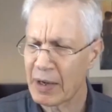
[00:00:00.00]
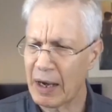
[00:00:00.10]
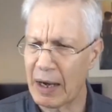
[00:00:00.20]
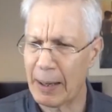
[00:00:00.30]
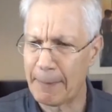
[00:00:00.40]

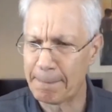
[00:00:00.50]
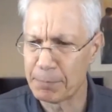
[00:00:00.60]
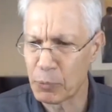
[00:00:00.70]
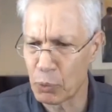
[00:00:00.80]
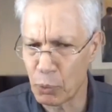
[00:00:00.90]
um,
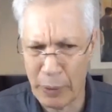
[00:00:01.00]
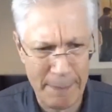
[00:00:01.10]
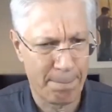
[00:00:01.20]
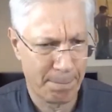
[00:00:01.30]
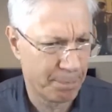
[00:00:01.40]

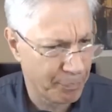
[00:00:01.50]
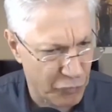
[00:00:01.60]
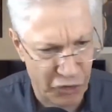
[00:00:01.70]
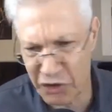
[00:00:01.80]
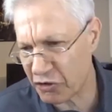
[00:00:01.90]
we
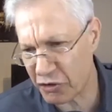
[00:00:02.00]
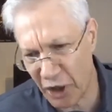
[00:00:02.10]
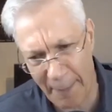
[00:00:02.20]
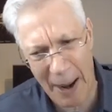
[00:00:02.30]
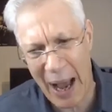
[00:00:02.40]
just
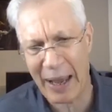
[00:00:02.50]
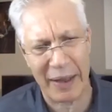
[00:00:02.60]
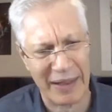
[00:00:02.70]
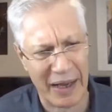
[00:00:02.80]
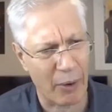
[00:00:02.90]
got by. I
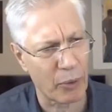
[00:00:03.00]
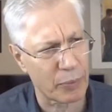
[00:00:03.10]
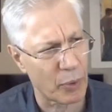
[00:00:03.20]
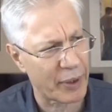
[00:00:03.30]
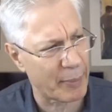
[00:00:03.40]
think I,
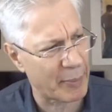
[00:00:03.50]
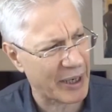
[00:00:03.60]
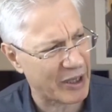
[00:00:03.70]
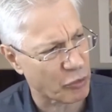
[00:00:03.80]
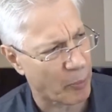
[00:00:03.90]
when my
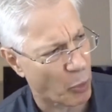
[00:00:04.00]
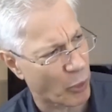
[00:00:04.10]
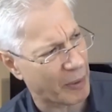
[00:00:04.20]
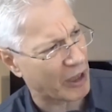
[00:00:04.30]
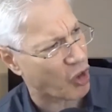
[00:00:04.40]
kids were
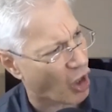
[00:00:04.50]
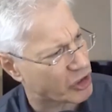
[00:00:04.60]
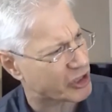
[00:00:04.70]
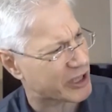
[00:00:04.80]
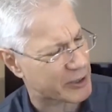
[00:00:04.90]
born, my
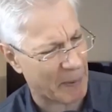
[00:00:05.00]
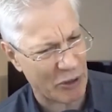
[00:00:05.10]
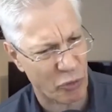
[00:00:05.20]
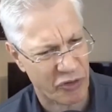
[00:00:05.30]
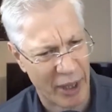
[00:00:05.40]
largest
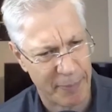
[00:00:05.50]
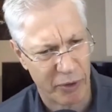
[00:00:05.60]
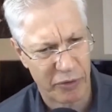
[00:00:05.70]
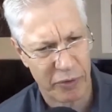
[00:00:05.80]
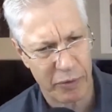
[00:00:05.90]
expense was
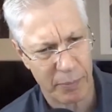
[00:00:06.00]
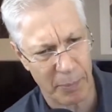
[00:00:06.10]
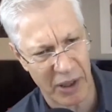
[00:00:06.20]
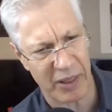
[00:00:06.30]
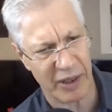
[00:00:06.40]
diapers.
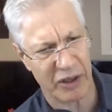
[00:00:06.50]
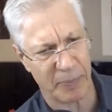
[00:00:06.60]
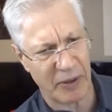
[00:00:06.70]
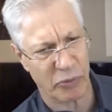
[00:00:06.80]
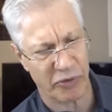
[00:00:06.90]
Monthly
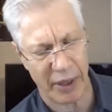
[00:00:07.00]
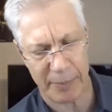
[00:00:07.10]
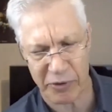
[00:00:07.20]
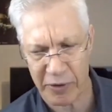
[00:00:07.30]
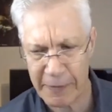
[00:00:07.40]
expense was
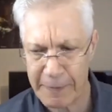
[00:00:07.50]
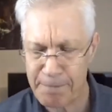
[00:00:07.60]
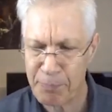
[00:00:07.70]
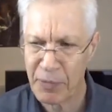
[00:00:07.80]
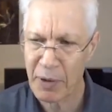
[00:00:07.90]
diapers.
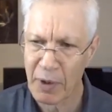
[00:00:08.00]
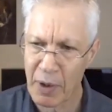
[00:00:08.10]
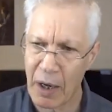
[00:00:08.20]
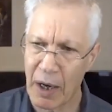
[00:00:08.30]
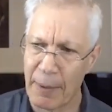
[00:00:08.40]

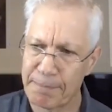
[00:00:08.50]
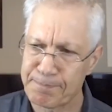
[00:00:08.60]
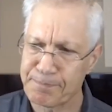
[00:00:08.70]
Um,